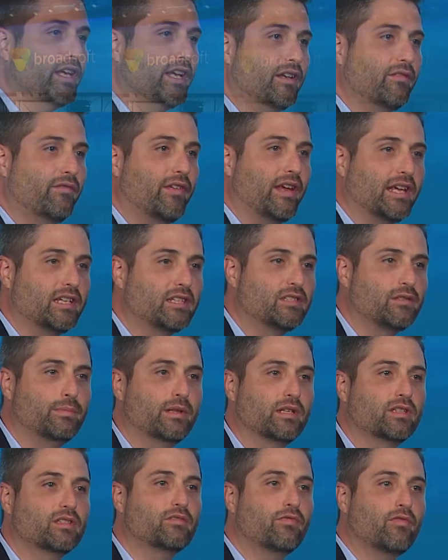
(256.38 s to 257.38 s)

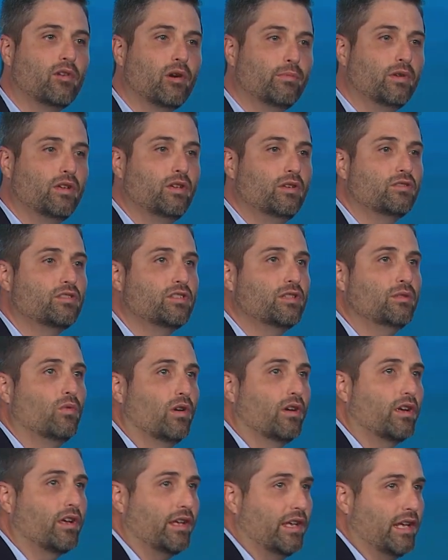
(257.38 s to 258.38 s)
advancements from the
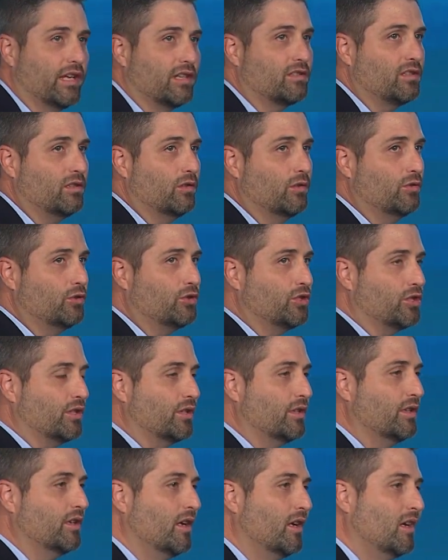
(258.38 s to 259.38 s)
UC1 Connect solution.
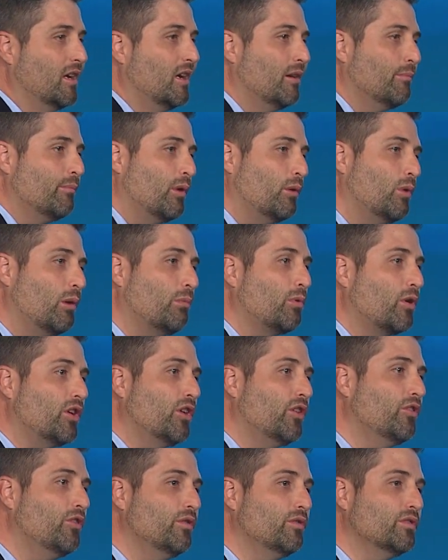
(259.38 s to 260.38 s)
But what we're going
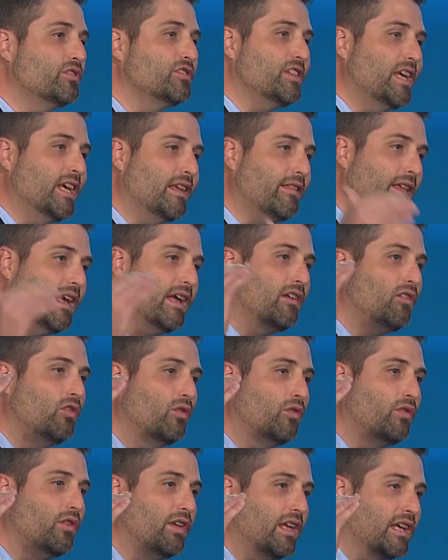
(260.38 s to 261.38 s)
to do is take that
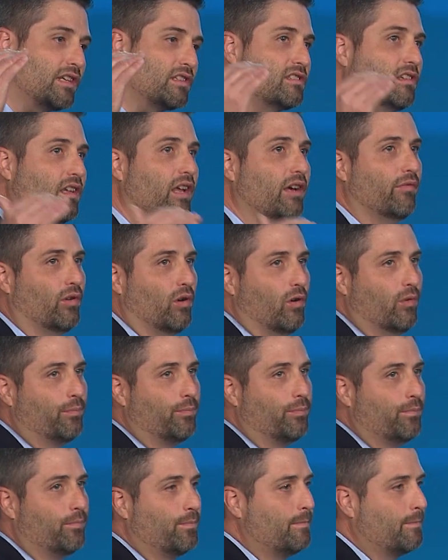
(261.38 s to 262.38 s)
to the next level.
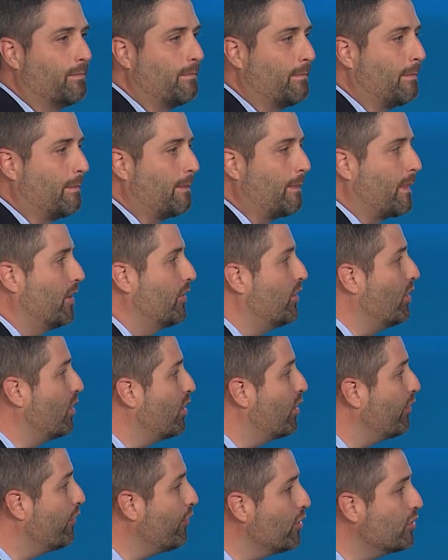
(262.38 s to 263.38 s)
Now, in
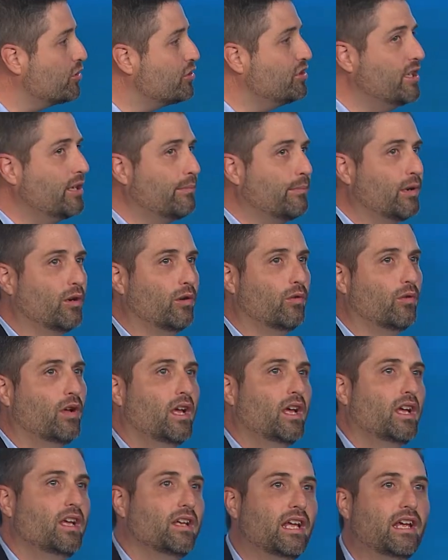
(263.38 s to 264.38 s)
our first demo,
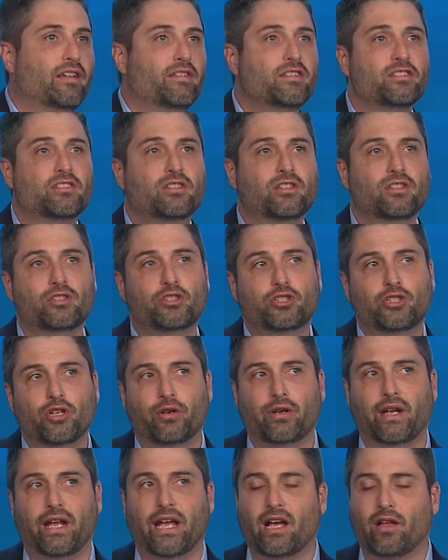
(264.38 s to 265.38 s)
Nathan is going to show
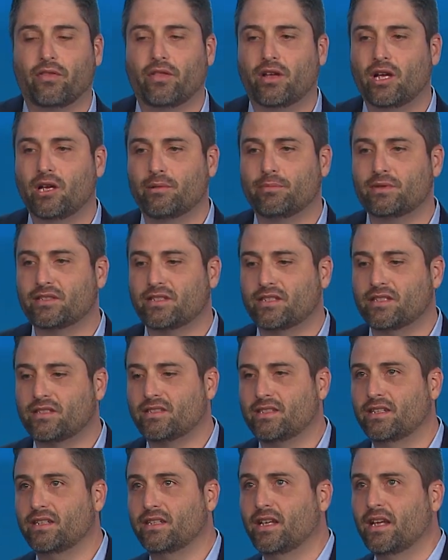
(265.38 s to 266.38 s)
you how the Hub
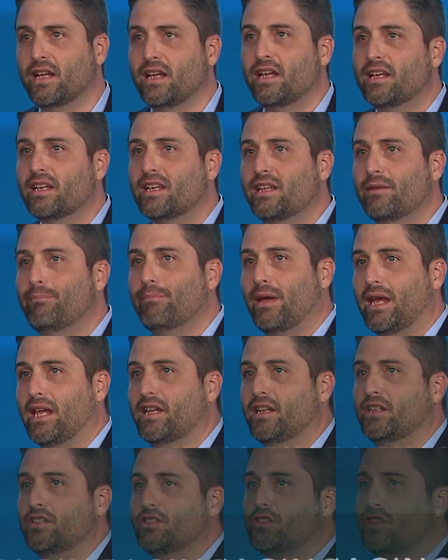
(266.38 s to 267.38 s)
Assistant can
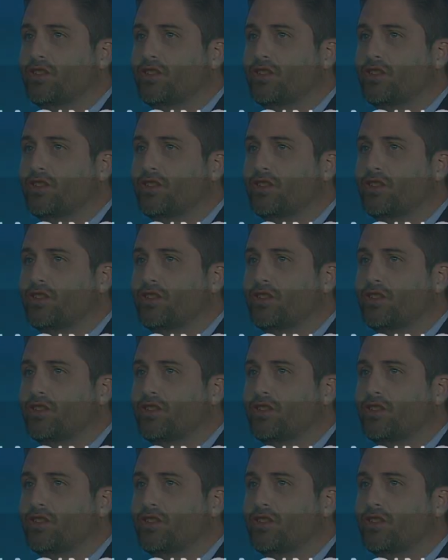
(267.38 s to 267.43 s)
manage